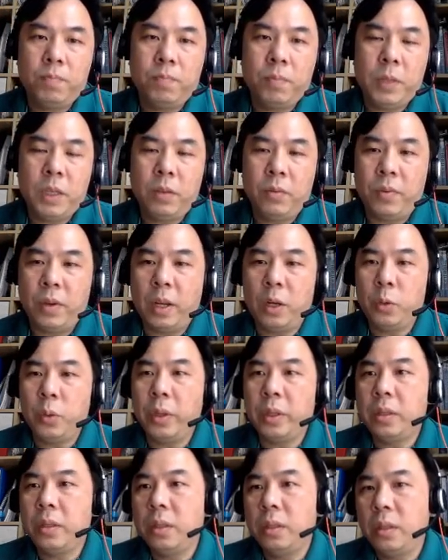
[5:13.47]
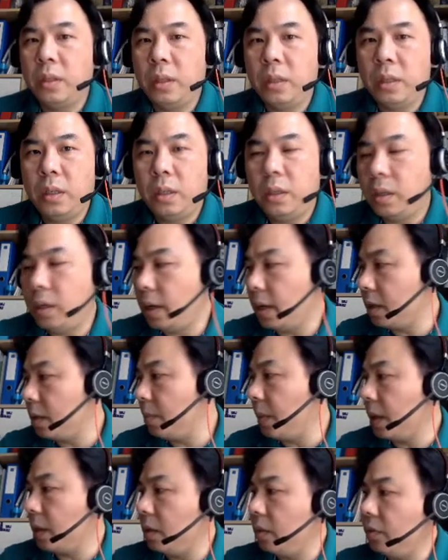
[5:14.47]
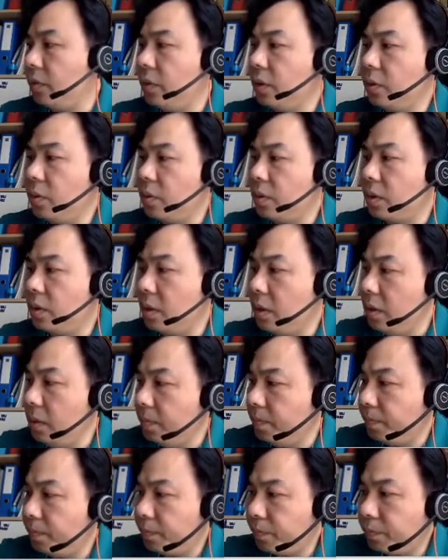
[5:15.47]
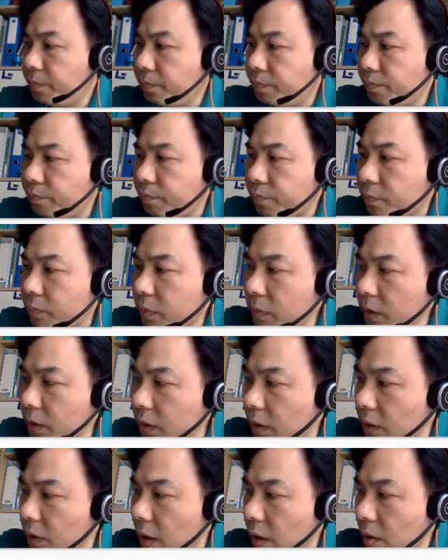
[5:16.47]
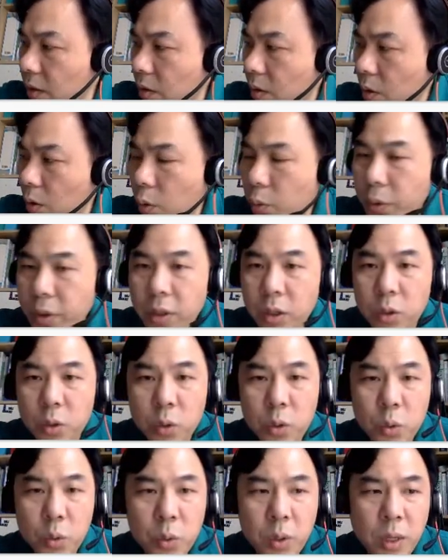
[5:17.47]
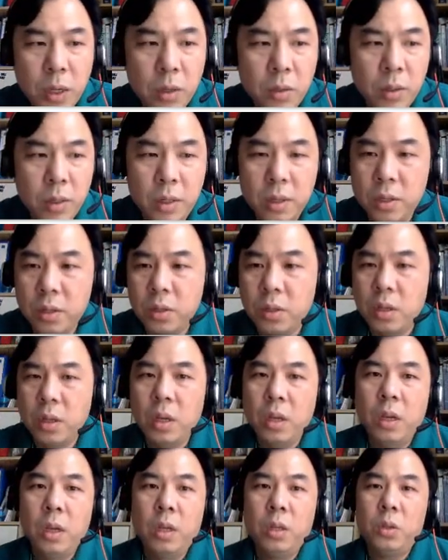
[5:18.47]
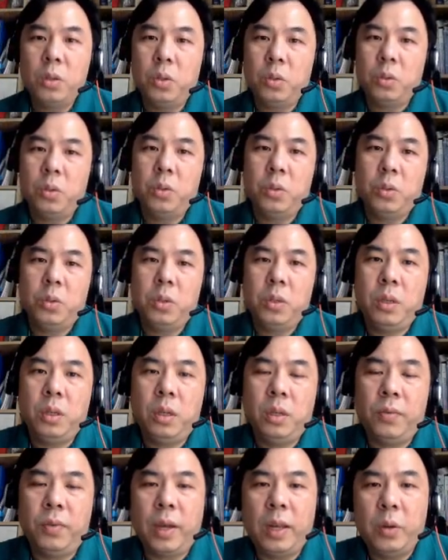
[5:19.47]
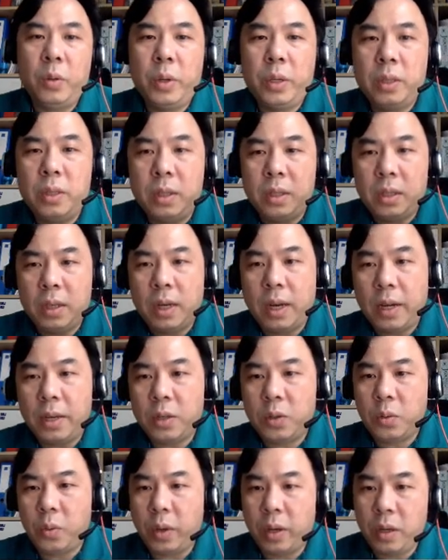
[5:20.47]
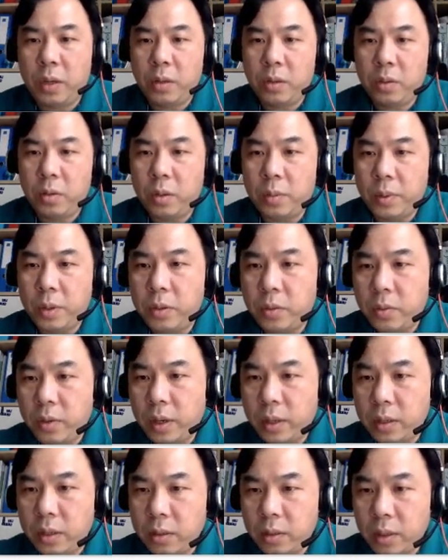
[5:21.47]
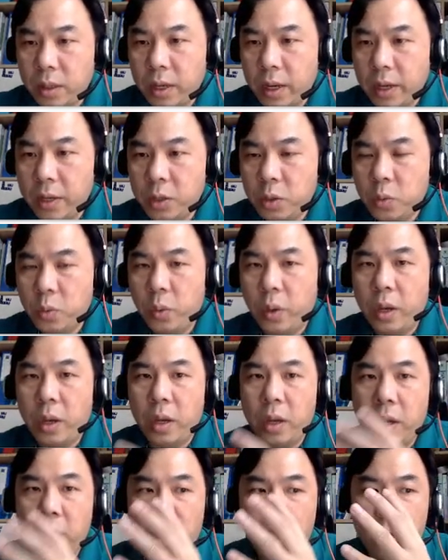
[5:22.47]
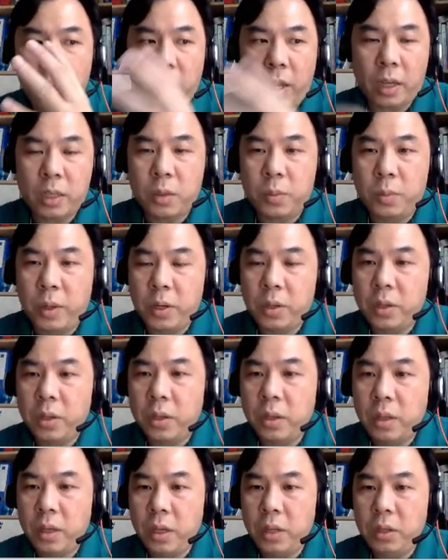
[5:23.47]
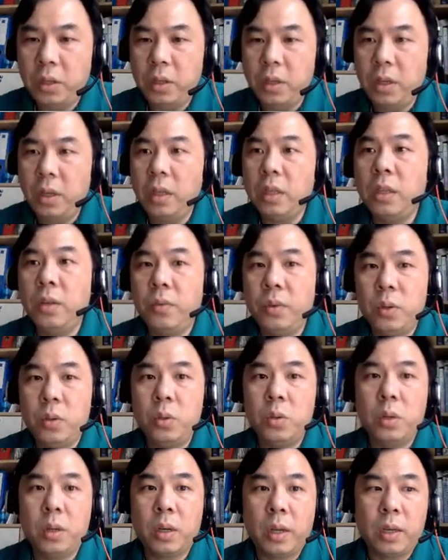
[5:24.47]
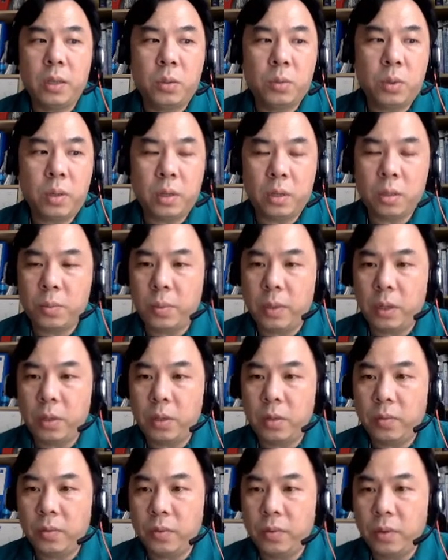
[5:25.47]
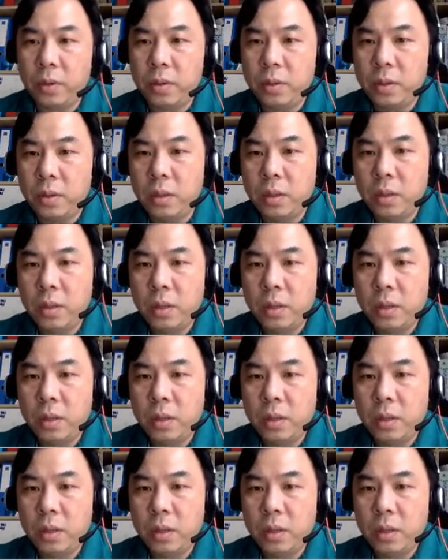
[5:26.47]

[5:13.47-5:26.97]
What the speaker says: evaluated the expected frequency. Now, all we need to do now is to evaluate the chi-square. So I'm going to write down the chi-square expression, each individual chi-square expression first.